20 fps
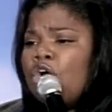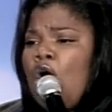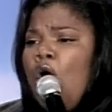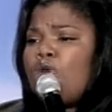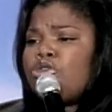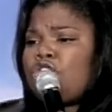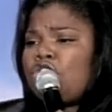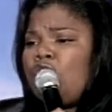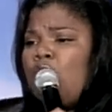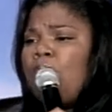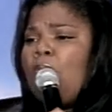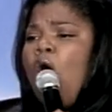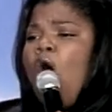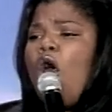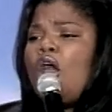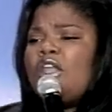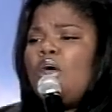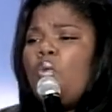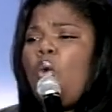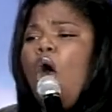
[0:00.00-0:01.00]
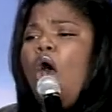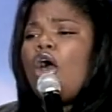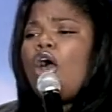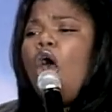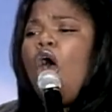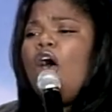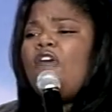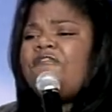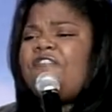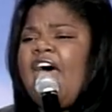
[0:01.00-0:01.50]
Go to the mall and walk
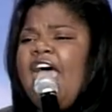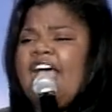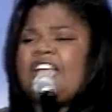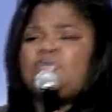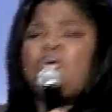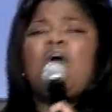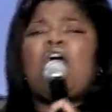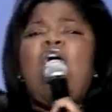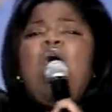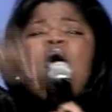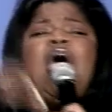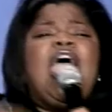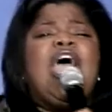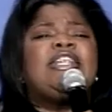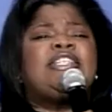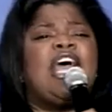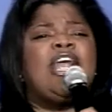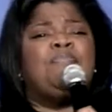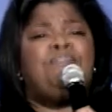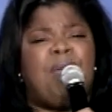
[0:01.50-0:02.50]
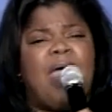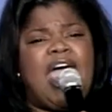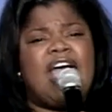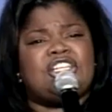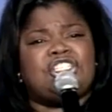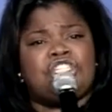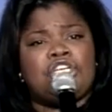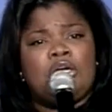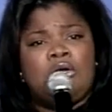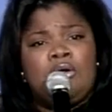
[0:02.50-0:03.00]
off fast. Well, go ahead then,
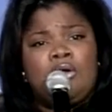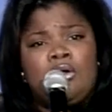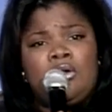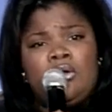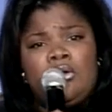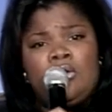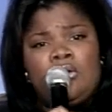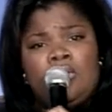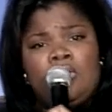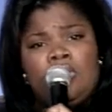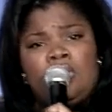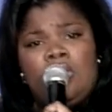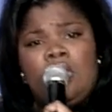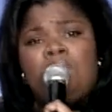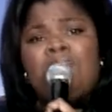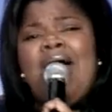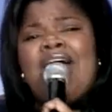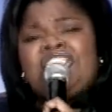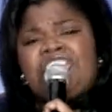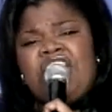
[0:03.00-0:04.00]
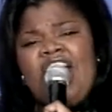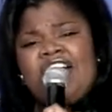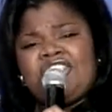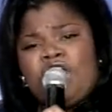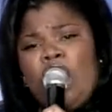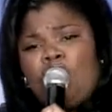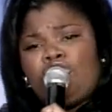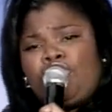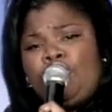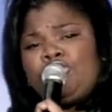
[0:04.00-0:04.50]
bitch. My
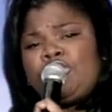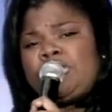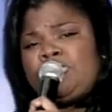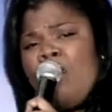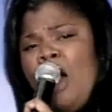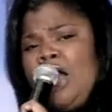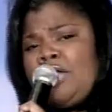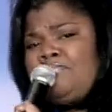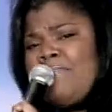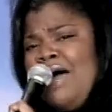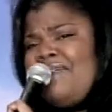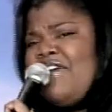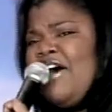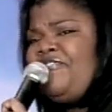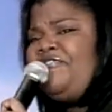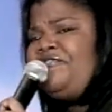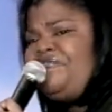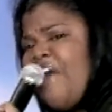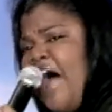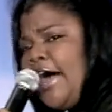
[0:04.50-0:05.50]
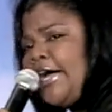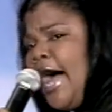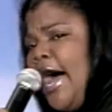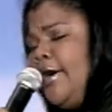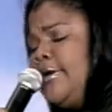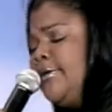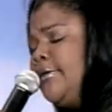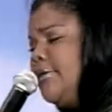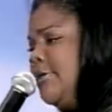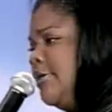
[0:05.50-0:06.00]
chest hurts, you smart
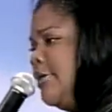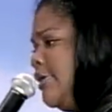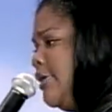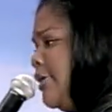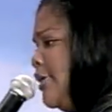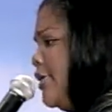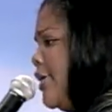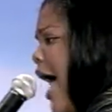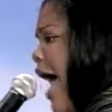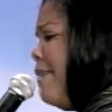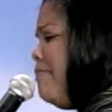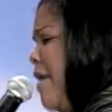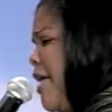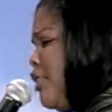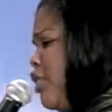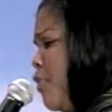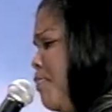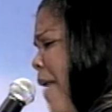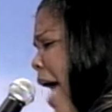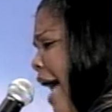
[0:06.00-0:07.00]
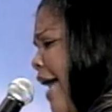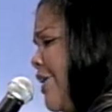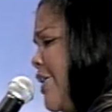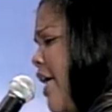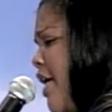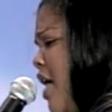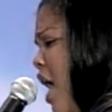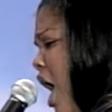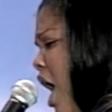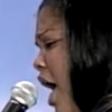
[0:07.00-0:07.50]
motherfucker. I meet you back at
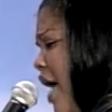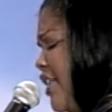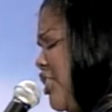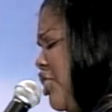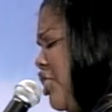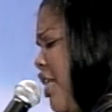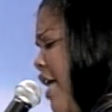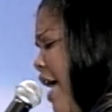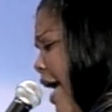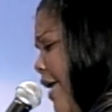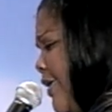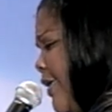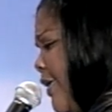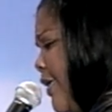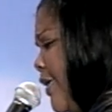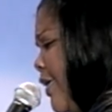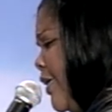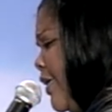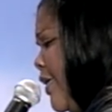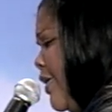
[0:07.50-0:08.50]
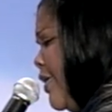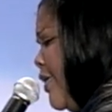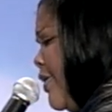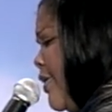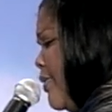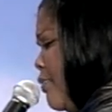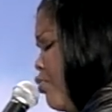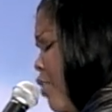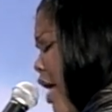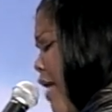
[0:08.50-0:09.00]
the car, shit.
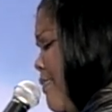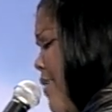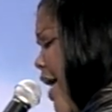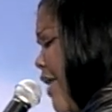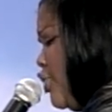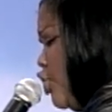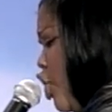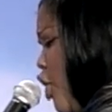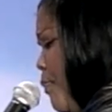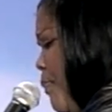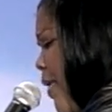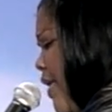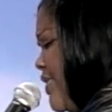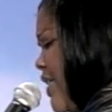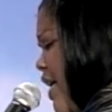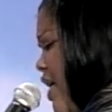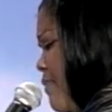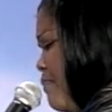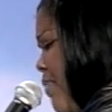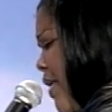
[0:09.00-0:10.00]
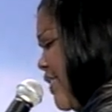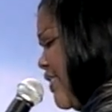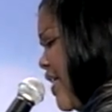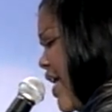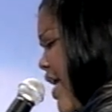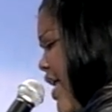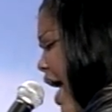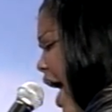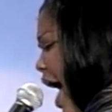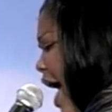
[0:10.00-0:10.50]
Bring me a two-piece and a
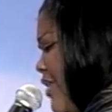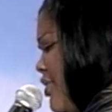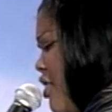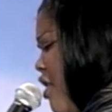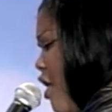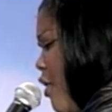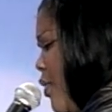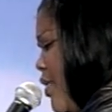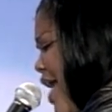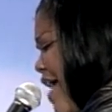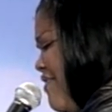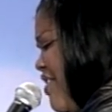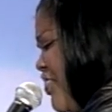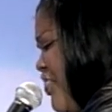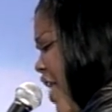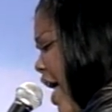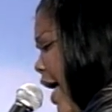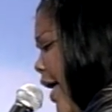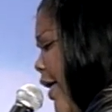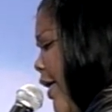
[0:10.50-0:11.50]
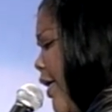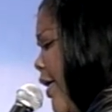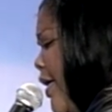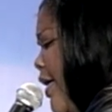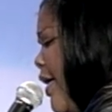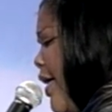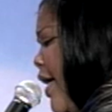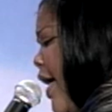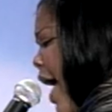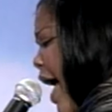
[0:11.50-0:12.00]
biscuit and a hot dog with everything,
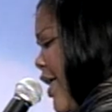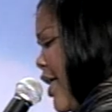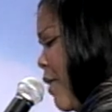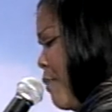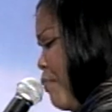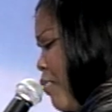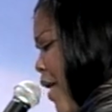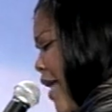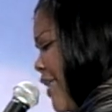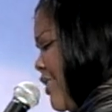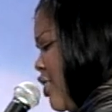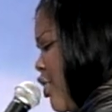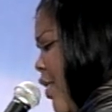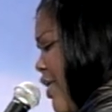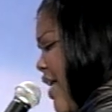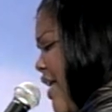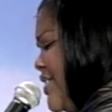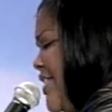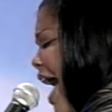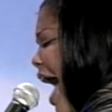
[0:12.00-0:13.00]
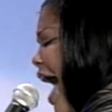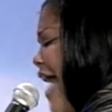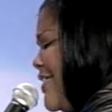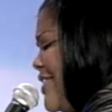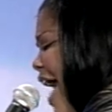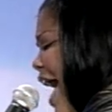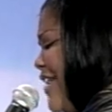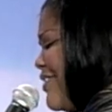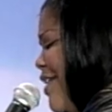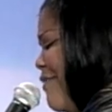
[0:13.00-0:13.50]
and a pretzel and a
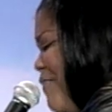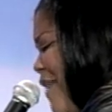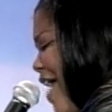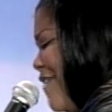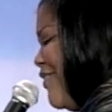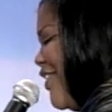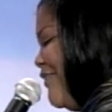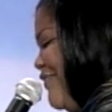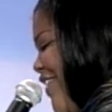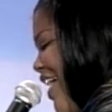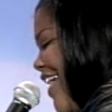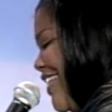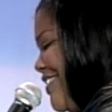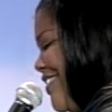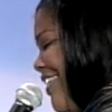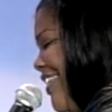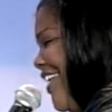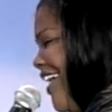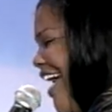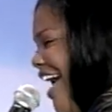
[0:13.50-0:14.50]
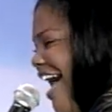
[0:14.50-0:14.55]
Diet Dr. Pepper, bitch.